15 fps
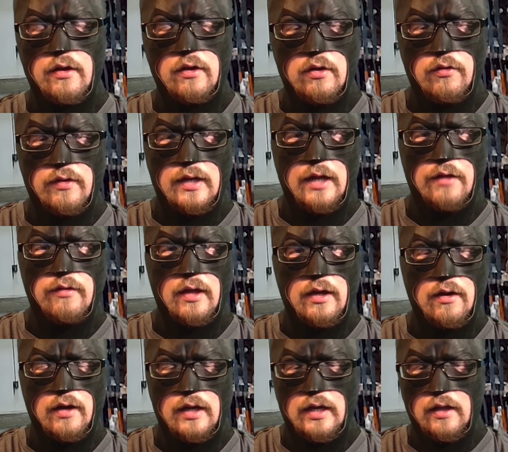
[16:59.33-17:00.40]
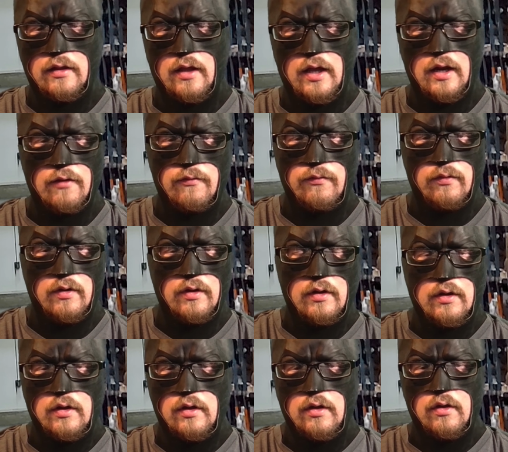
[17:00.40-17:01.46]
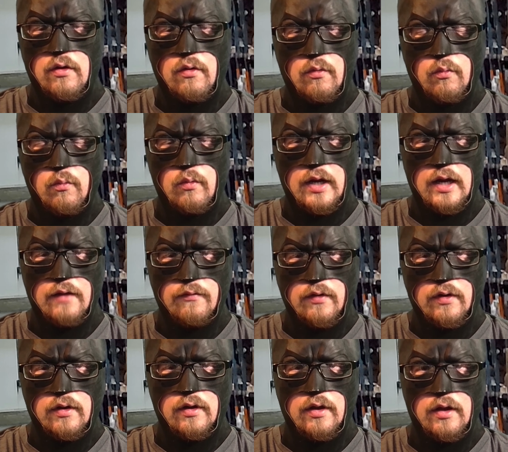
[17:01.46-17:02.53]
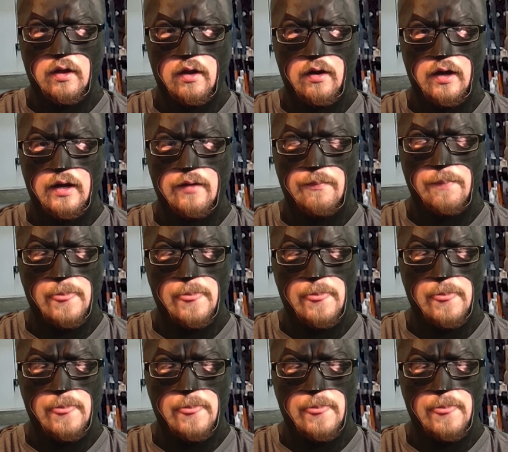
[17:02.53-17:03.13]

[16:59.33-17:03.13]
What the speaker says: You know the next aisle you're getting a lot of whatever. All right.